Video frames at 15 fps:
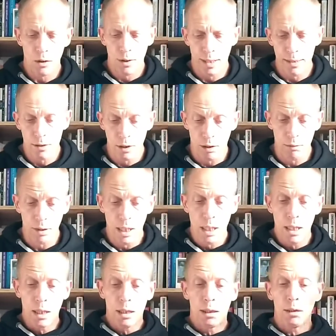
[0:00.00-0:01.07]
Okay, so
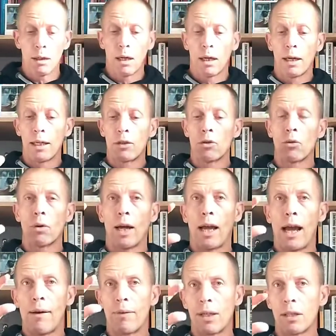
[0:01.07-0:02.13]
it's all right
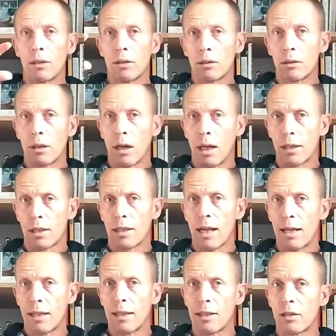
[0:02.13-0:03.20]

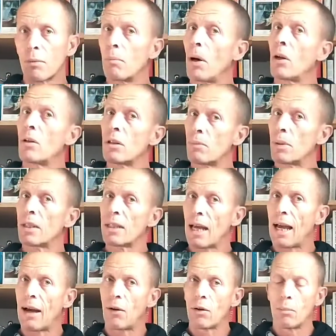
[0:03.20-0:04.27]
understanding these components, but it's
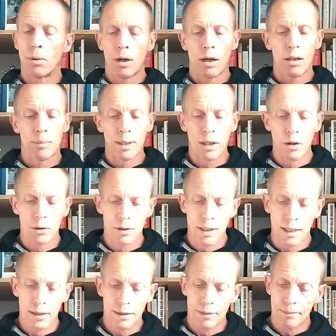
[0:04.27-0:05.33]
how you apply them in
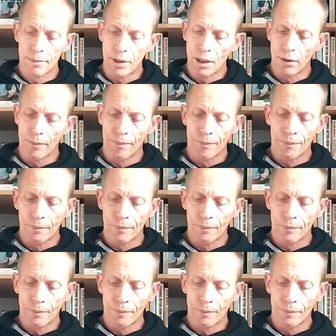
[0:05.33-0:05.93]
context. So